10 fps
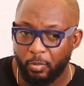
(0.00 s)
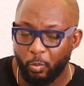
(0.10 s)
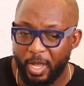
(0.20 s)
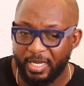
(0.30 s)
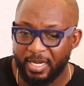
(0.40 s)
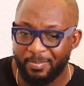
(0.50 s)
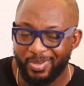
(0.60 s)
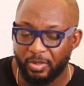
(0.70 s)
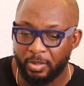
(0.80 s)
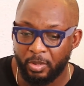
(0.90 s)
working and
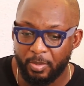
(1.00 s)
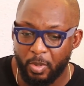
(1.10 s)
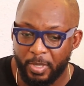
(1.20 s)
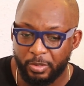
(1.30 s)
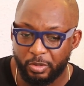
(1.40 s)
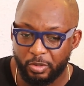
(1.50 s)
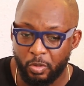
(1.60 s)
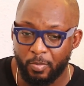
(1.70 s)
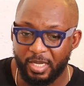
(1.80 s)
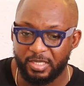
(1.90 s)
building on the moment
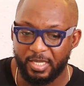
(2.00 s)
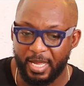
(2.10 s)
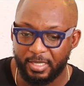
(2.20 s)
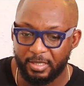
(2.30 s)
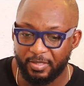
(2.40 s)
so much that